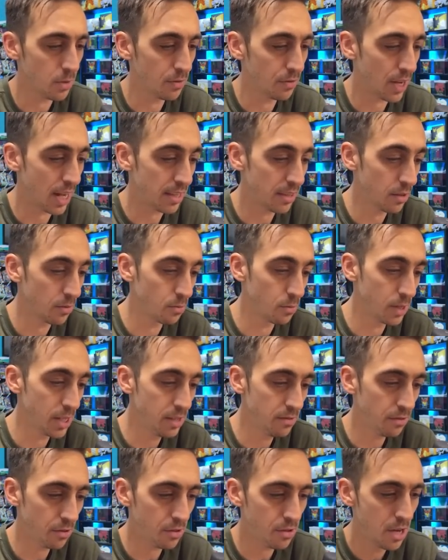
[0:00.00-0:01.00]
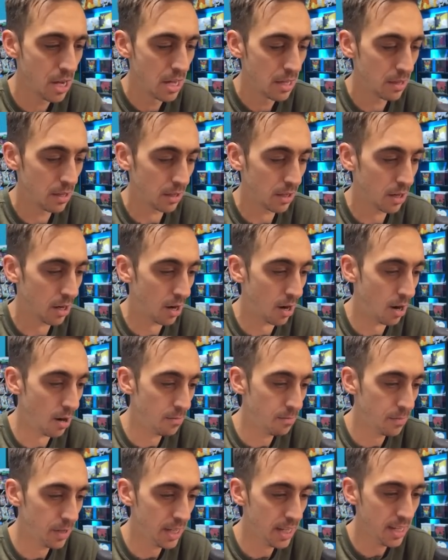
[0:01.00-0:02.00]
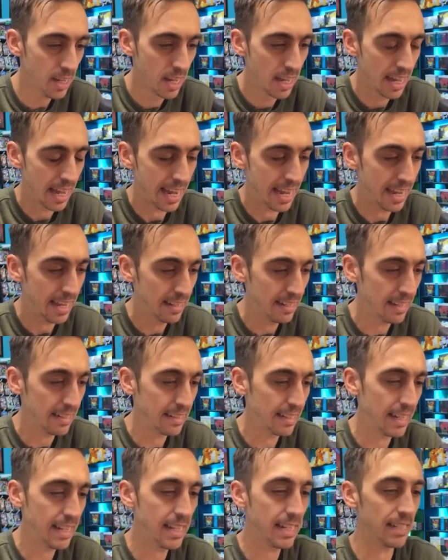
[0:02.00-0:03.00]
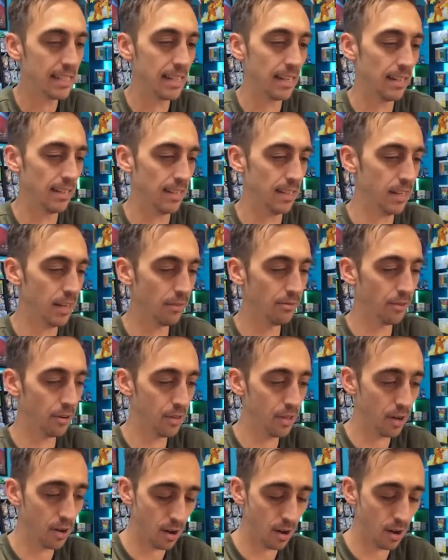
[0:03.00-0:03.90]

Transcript: We've got the Weevil, the Combi, and Tinkaton for the